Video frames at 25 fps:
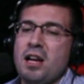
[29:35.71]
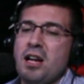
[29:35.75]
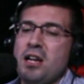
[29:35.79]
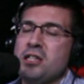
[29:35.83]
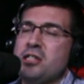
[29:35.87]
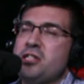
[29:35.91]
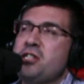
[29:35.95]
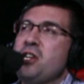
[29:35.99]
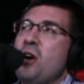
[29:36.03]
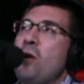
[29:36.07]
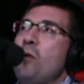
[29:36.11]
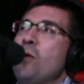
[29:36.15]

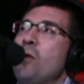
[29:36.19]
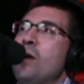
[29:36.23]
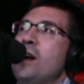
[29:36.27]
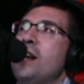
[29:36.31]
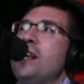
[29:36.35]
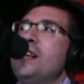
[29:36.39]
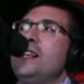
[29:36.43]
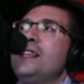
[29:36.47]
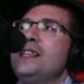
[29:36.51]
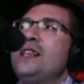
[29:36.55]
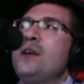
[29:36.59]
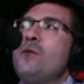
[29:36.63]
So
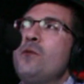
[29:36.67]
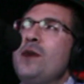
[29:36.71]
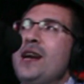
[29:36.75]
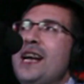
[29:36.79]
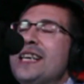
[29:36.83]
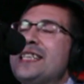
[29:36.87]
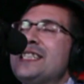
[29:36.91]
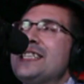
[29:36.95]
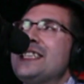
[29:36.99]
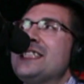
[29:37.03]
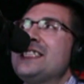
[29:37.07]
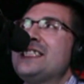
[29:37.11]
then we
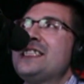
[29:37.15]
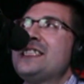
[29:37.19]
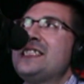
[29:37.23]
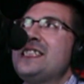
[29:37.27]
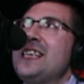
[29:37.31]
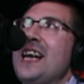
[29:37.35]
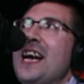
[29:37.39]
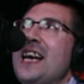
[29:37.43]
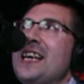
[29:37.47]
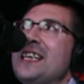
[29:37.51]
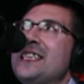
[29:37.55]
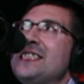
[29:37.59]
get to the
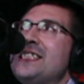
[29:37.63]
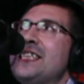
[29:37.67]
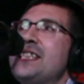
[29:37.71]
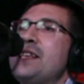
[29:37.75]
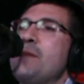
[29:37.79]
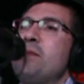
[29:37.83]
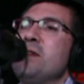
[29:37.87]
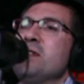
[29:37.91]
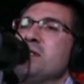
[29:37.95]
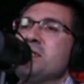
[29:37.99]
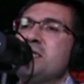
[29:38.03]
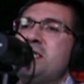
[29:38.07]
signings that the
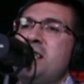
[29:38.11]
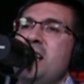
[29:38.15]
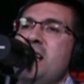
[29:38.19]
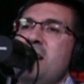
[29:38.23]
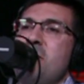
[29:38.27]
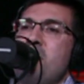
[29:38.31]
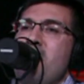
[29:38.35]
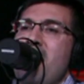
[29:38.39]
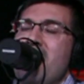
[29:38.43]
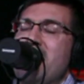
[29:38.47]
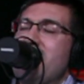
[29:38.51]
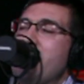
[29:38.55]
Bills did
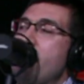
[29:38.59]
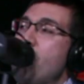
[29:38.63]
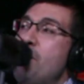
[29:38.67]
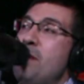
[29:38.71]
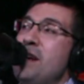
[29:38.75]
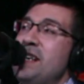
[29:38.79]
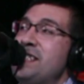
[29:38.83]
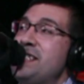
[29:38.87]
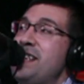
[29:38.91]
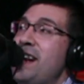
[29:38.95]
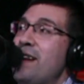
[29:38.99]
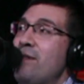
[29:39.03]
make that
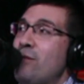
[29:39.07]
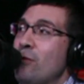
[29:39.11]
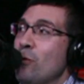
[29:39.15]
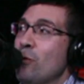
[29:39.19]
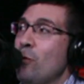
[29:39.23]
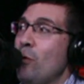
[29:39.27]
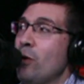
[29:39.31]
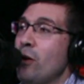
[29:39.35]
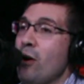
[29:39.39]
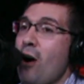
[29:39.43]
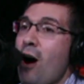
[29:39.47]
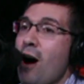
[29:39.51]
pissed
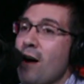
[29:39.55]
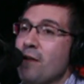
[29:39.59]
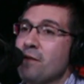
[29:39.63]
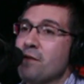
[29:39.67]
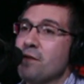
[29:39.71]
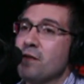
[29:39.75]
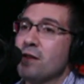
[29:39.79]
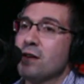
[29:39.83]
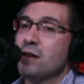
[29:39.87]
everyone off.